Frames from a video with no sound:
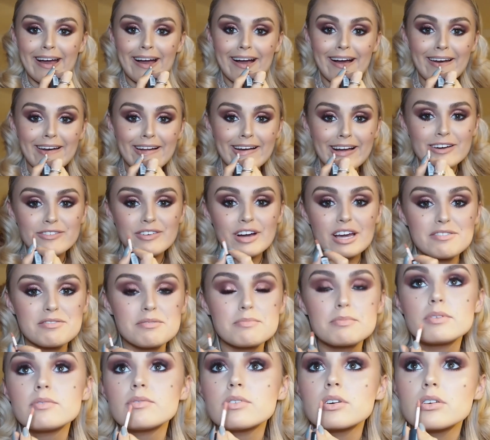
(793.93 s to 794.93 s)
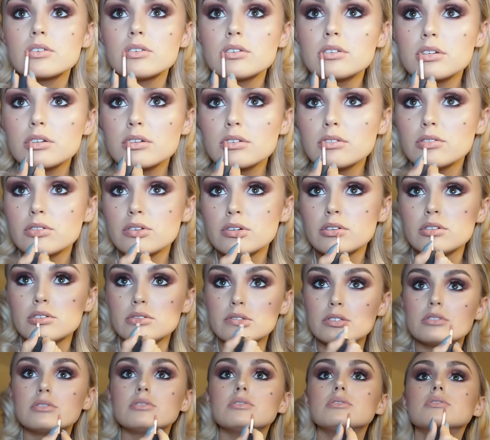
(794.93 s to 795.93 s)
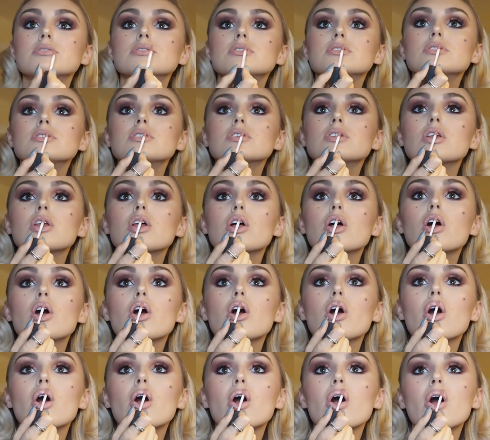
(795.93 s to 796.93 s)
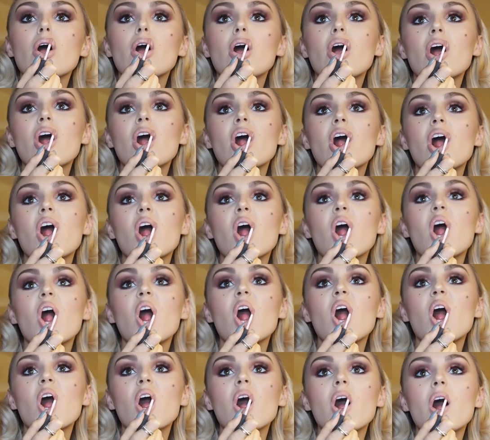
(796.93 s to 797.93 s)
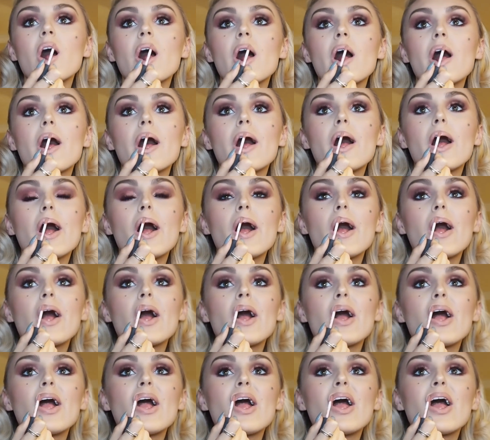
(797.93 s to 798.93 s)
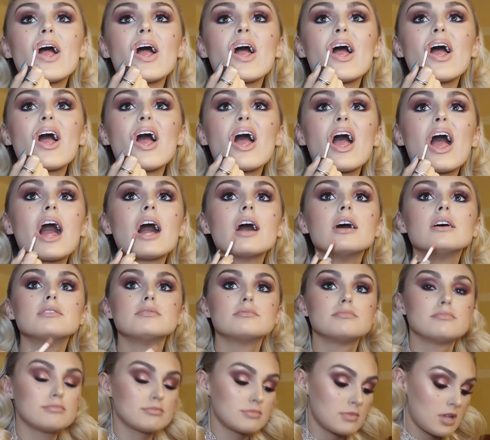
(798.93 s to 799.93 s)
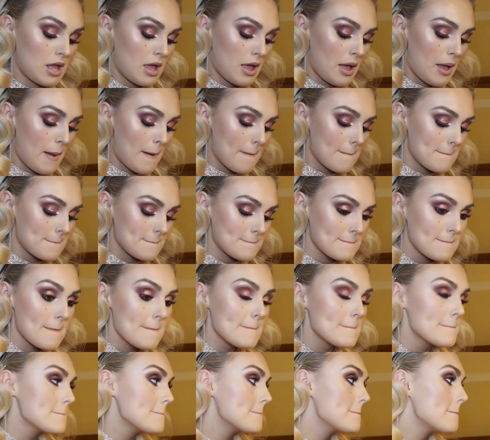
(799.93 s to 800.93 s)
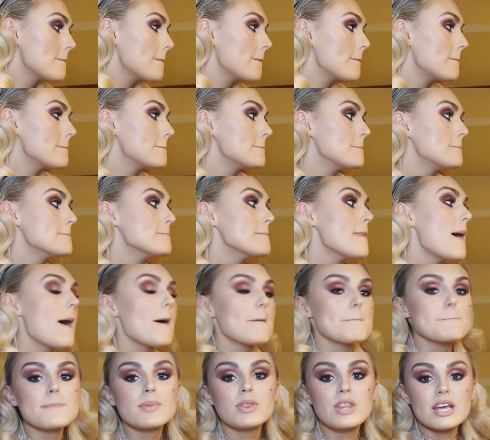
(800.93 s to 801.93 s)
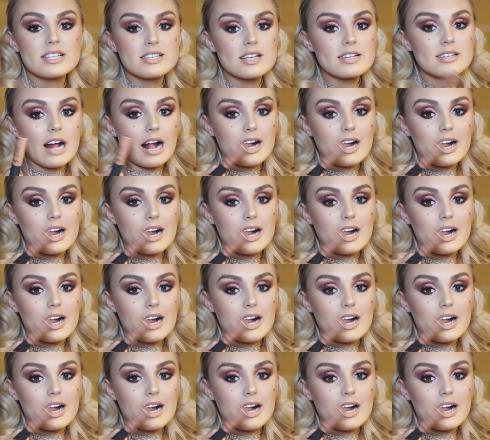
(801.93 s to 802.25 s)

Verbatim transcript: How long have yeah, I been so because you know we Grimes girls like to cheat, and Misha always complains about the fact that um, this is